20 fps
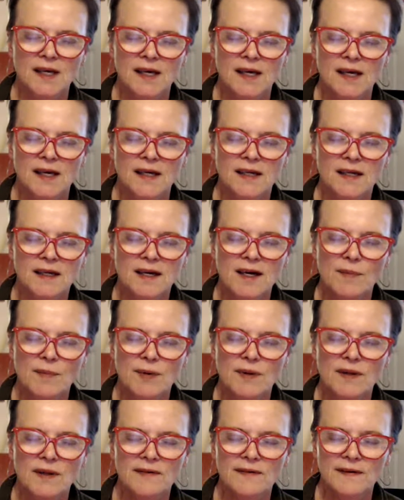And a
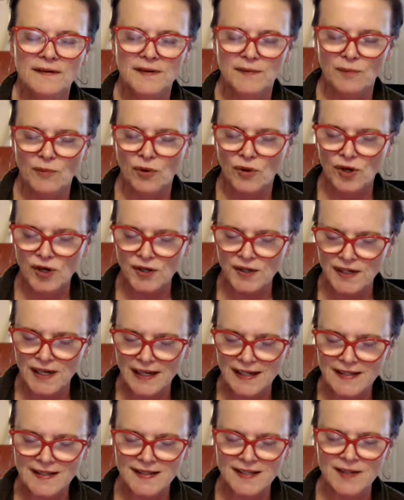couple of more
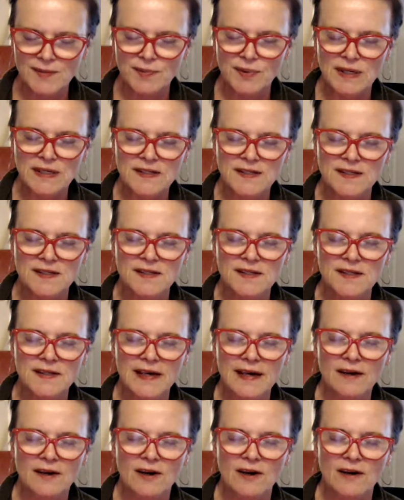nice deep breaths into
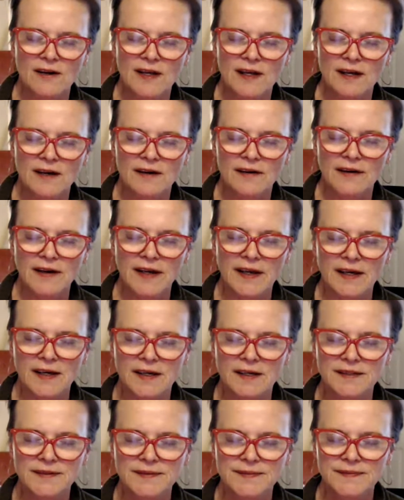that heart area.